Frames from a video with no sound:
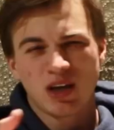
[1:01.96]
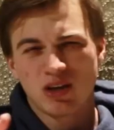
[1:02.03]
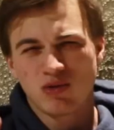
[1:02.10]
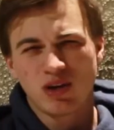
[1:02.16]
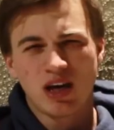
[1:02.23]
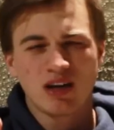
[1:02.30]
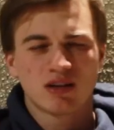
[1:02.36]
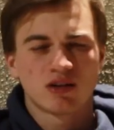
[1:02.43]
and you
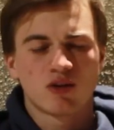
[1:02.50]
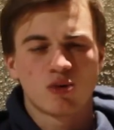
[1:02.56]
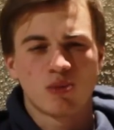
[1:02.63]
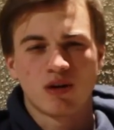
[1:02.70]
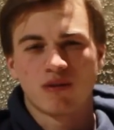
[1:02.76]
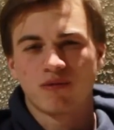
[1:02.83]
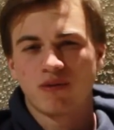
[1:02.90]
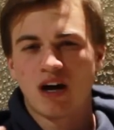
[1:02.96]
gain a little
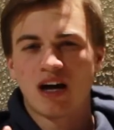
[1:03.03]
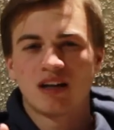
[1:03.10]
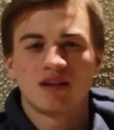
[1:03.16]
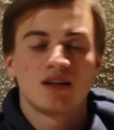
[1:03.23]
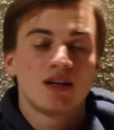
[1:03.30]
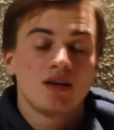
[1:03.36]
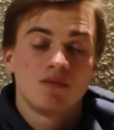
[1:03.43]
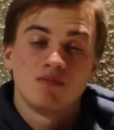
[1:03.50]
bit of fat,
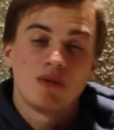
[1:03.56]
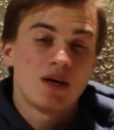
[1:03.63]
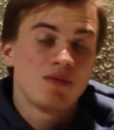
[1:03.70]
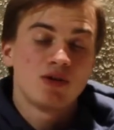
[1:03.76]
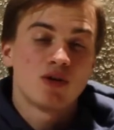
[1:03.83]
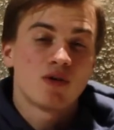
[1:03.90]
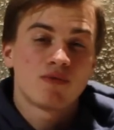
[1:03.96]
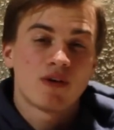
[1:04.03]
maybe
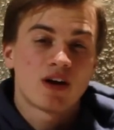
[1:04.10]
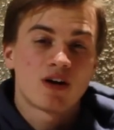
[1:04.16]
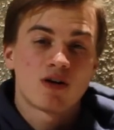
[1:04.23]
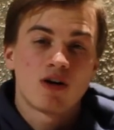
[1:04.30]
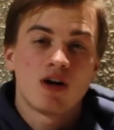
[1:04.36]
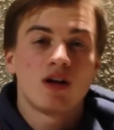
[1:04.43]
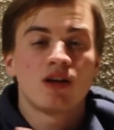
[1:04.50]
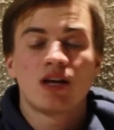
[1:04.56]
no fat at
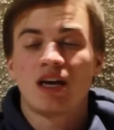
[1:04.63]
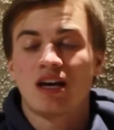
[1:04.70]
all.